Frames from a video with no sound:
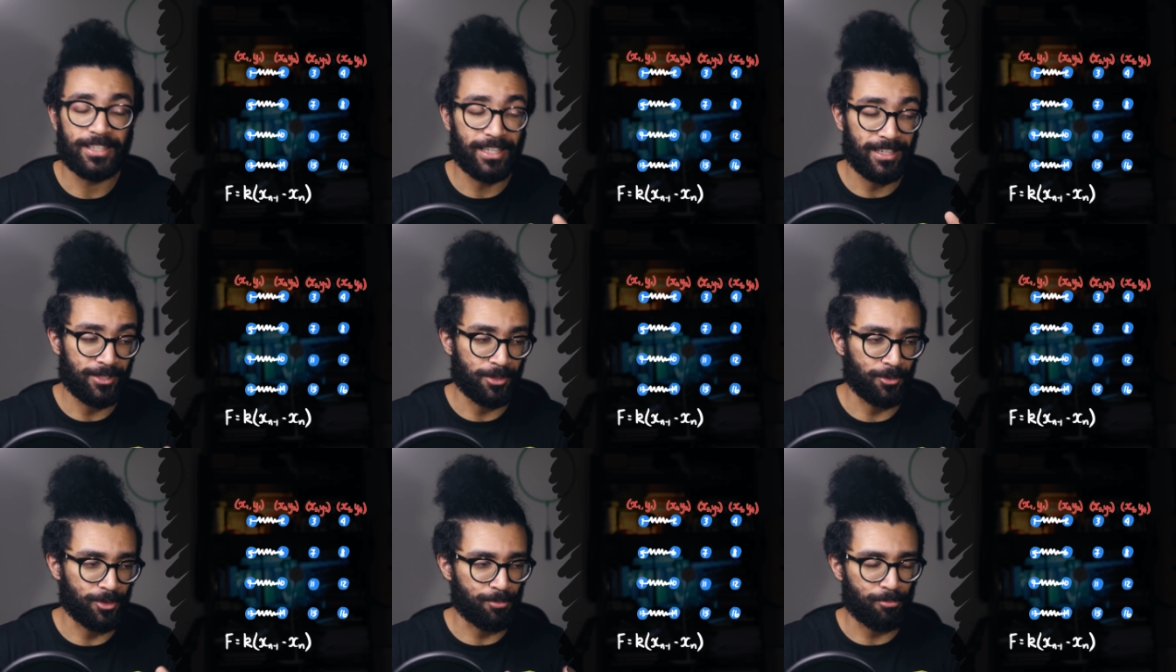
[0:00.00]
the
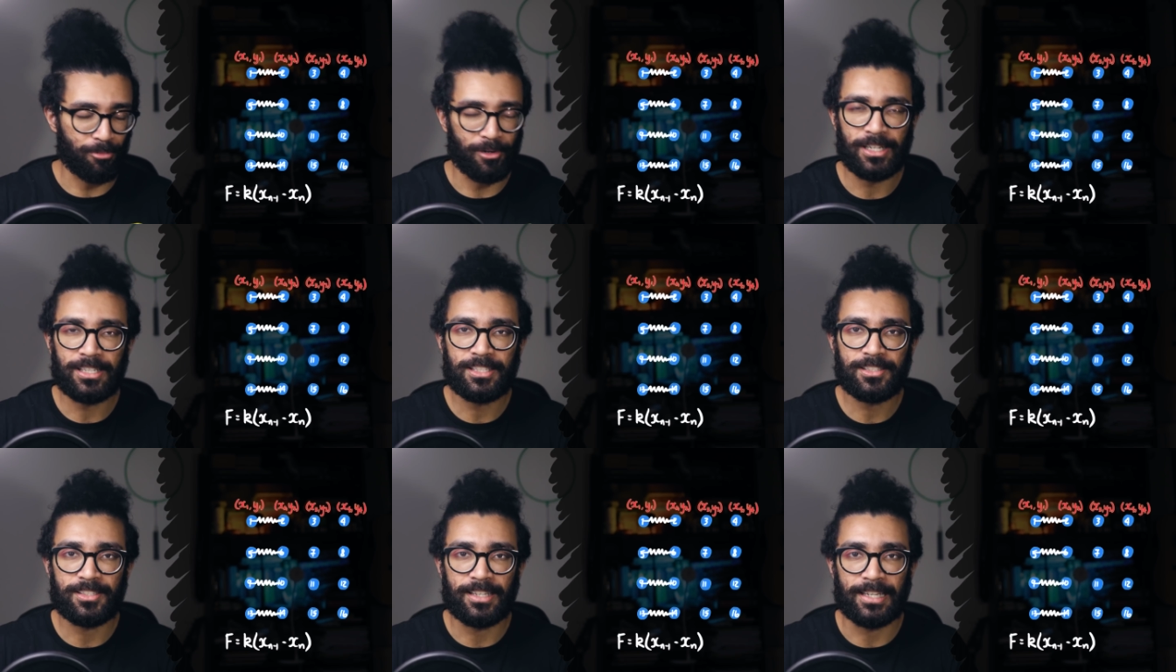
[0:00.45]
little
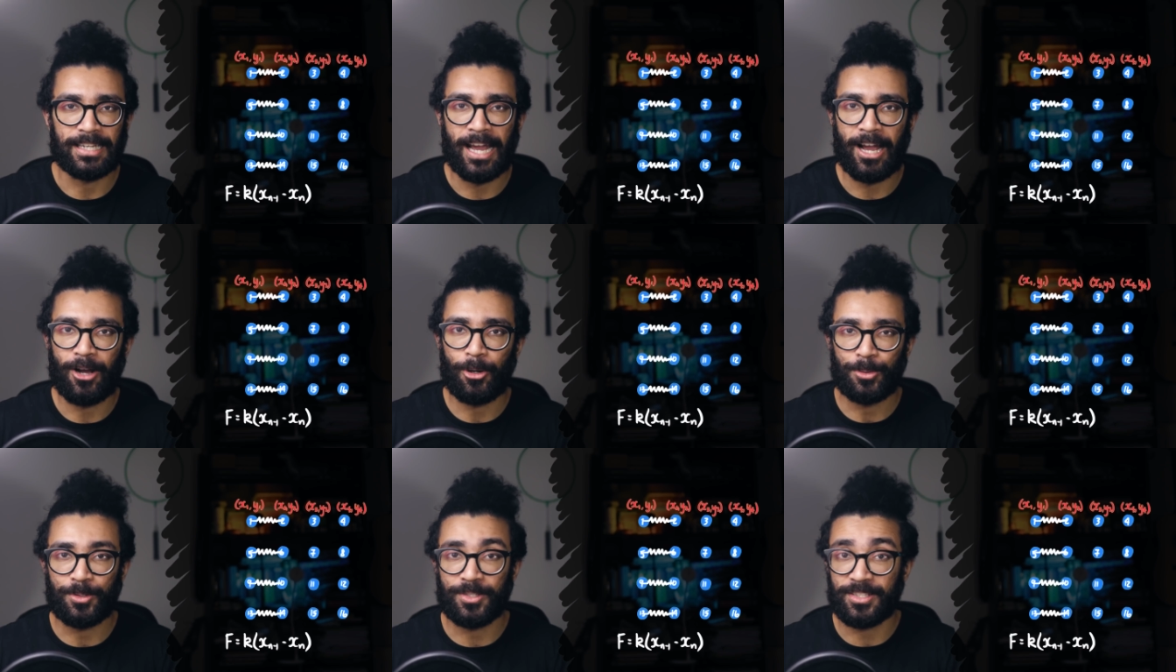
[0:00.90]
springs, and
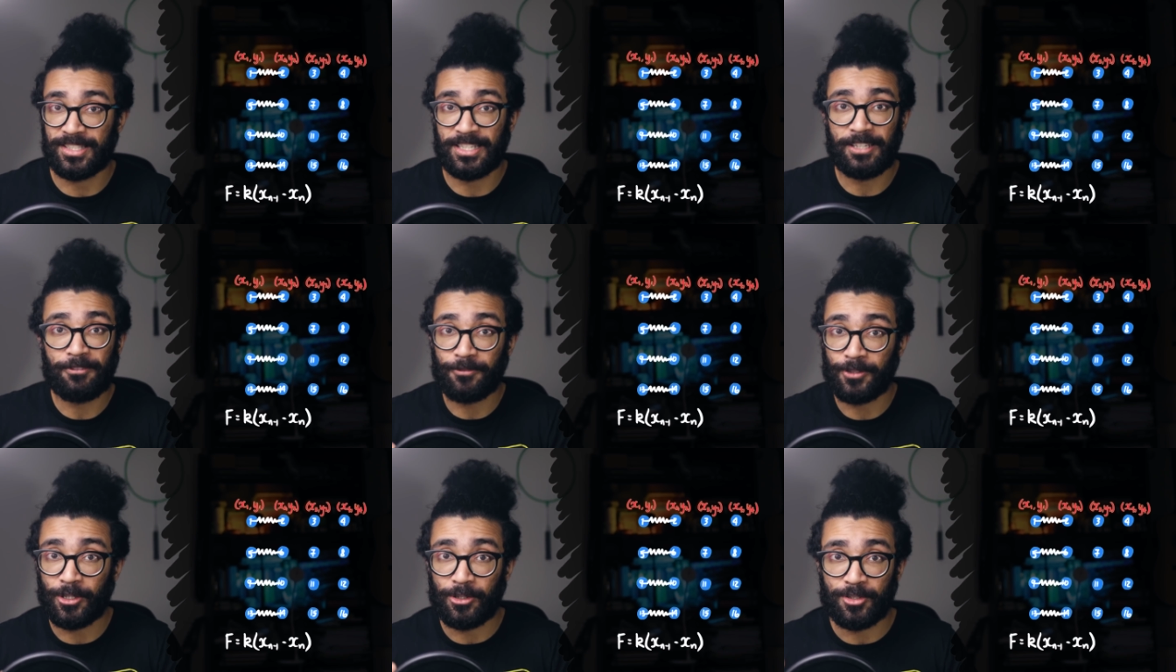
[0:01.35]
how
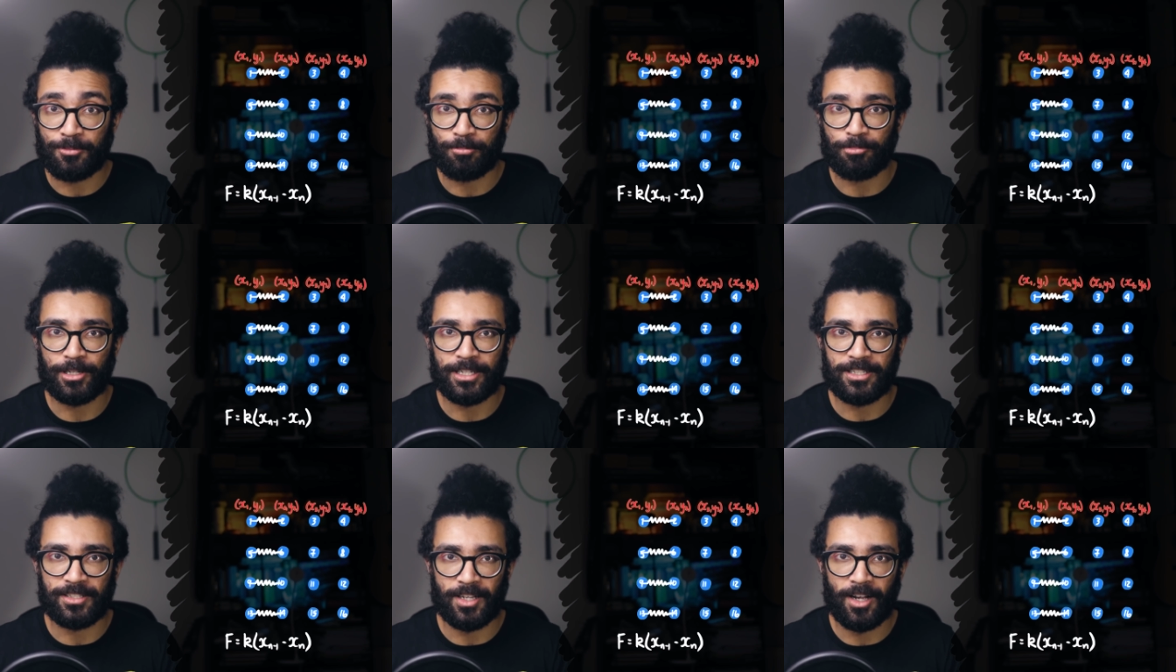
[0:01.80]
stiff those
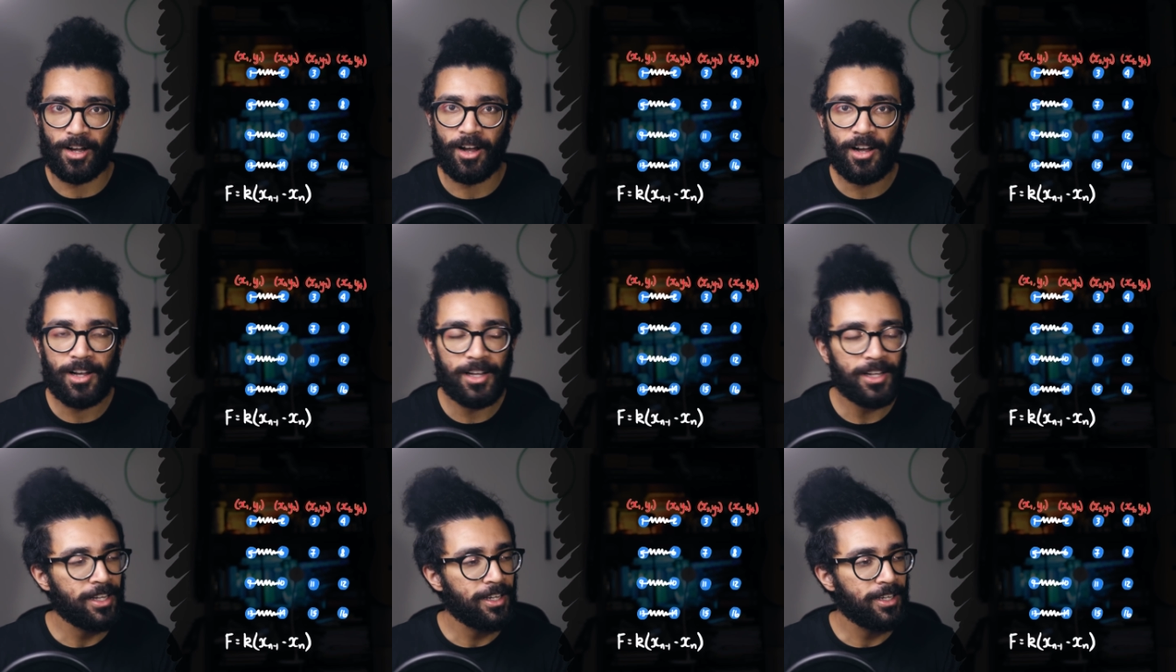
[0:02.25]
springs
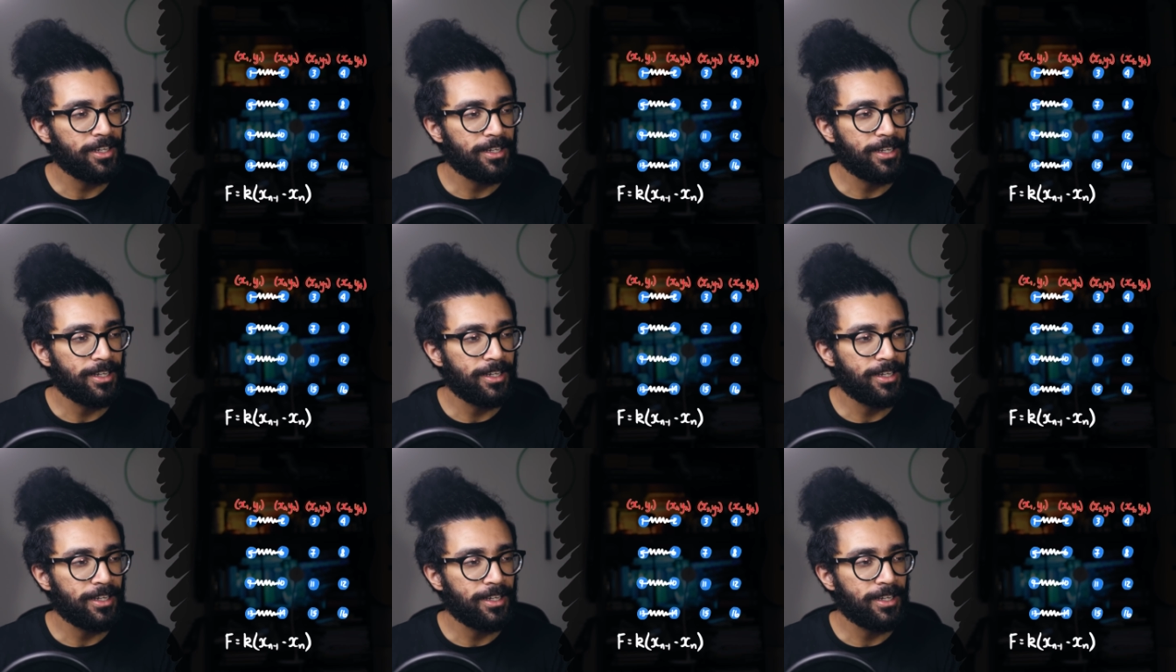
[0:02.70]
are,